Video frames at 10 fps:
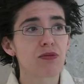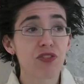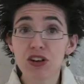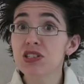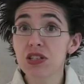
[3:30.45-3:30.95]

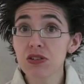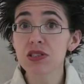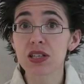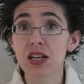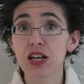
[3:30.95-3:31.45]
very
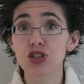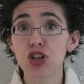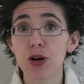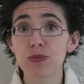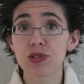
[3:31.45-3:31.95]
seriously in
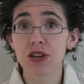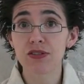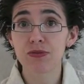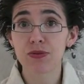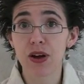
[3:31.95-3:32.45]
terms
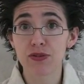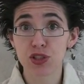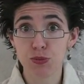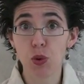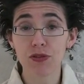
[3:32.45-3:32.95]
of
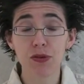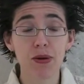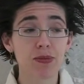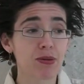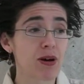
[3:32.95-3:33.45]
support for public